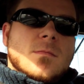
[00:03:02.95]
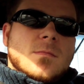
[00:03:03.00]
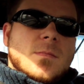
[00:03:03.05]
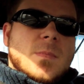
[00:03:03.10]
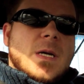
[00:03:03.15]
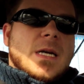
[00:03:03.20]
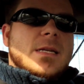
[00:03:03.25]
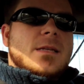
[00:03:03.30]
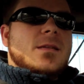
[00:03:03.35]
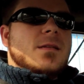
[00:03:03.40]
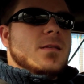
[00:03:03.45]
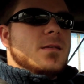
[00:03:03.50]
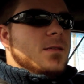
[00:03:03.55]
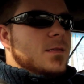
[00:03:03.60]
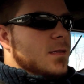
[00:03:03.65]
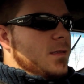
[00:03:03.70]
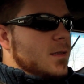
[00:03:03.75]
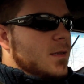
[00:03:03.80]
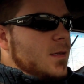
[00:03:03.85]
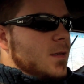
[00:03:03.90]
But
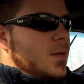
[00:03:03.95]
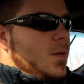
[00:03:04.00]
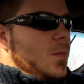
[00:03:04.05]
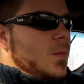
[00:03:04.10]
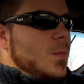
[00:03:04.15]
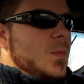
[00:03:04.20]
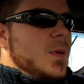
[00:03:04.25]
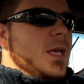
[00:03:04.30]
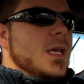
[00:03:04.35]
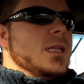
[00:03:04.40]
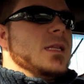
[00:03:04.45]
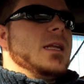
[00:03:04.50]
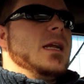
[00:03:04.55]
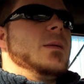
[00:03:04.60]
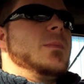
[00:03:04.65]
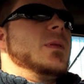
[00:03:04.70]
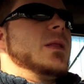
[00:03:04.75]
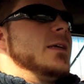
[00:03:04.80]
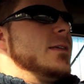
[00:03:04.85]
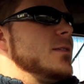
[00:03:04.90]
being that
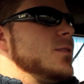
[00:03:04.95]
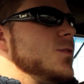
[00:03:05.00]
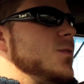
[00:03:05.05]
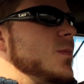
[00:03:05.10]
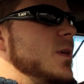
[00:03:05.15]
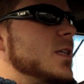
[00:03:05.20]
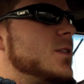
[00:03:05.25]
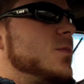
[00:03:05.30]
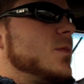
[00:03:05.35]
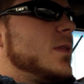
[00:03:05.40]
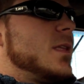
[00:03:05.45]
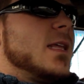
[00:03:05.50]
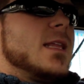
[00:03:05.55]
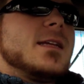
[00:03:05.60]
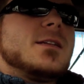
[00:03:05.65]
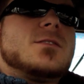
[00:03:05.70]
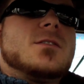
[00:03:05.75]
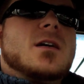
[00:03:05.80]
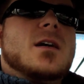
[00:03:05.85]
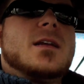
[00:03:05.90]
I play so much with the
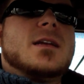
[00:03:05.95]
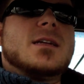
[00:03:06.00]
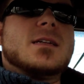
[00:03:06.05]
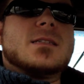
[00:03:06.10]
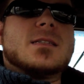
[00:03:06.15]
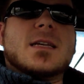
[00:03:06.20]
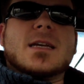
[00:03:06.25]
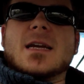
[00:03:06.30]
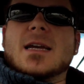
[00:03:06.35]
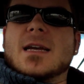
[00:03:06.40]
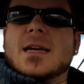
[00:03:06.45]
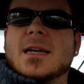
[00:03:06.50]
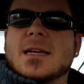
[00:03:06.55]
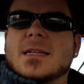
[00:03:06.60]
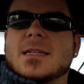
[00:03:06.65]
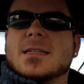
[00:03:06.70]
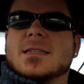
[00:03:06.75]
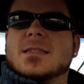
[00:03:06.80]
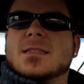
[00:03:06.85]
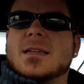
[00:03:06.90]
electronics, like
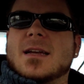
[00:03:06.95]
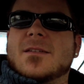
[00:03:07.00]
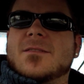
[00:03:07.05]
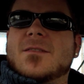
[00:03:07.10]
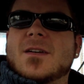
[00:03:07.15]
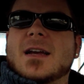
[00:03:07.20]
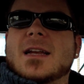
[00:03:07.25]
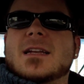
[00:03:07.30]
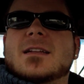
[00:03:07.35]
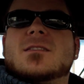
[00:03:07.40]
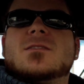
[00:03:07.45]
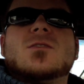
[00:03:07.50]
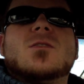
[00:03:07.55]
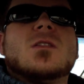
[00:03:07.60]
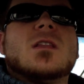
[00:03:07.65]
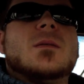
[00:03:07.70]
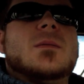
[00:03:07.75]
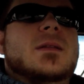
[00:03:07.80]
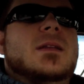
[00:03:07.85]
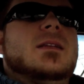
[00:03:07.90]
I find it so
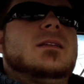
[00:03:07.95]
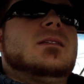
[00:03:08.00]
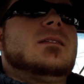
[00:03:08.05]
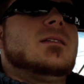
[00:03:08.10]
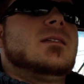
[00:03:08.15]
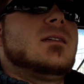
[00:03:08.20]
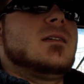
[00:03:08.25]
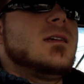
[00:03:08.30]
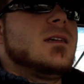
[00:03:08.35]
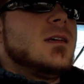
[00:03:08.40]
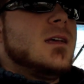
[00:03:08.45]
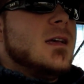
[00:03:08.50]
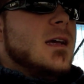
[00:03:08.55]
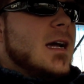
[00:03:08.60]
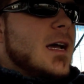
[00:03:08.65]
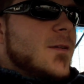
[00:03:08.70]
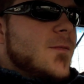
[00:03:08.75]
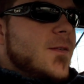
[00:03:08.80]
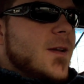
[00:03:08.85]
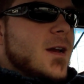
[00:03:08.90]
limited.
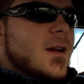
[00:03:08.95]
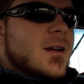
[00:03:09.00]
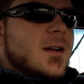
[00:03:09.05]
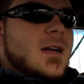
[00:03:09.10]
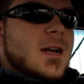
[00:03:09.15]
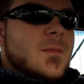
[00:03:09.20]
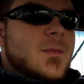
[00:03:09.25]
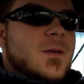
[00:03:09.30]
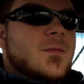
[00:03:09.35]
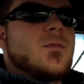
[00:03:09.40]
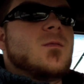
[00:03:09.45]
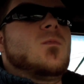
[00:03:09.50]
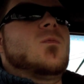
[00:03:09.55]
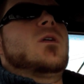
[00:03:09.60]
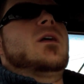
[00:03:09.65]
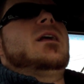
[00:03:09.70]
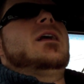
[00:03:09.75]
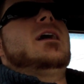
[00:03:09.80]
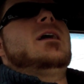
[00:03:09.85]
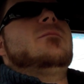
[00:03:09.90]
I figured coming from
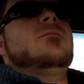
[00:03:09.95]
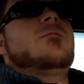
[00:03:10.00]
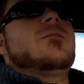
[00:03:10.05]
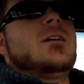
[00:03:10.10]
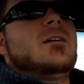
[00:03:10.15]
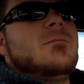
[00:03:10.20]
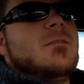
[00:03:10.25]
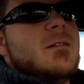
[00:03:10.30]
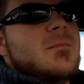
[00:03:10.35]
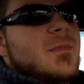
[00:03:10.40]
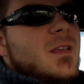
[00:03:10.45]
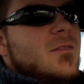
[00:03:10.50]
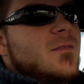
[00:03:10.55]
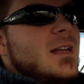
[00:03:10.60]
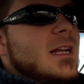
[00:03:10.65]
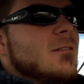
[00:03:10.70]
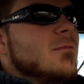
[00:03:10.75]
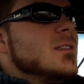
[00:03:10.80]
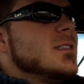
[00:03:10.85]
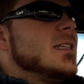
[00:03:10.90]
where I'm from, I'm
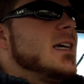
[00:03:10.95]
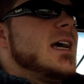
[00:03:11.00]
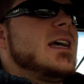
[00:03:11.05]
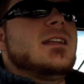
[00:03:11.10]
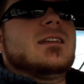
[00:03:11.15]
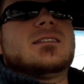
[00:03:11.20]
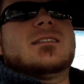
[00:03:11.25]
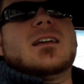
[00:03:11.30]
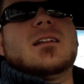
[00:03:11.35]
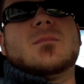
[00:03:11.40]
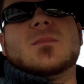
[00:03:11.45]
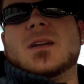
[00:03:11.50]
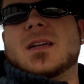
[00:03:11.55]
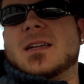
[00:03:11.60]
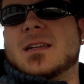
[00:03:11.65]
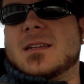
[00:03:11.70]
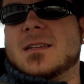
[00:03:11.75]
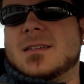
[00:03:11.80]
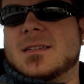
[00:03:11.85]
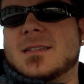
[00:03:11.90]
even outside of Sudbury,
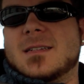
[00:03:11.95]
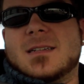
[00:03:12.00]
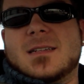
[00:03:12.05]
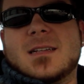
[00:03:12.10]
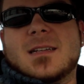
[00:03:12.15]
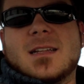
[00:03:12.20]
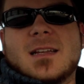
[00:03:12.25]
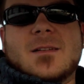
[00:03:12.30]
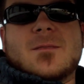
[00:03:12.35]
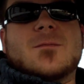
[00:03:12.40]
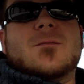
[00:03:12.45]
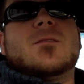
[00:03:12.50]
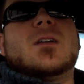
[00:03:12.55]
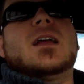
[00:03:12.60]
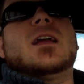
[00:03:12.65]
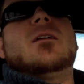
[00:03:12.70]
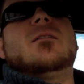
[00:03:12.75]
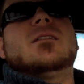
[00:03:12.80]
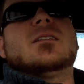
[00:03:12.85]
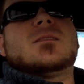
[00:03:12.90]
a
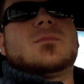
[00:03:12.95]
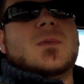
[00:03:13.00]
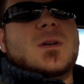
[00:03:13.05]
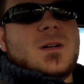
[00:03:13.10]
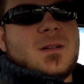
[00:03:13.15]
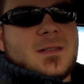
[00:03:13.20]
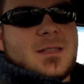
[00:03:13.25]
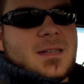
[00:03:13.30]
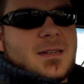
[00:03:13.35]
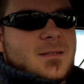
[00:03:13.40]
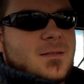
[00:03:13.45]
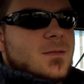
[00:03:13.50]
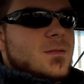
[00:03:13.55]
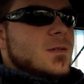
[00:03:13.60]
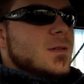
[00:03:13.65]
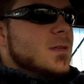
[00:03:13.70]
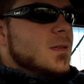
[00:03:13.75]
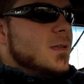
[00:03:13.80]
very small town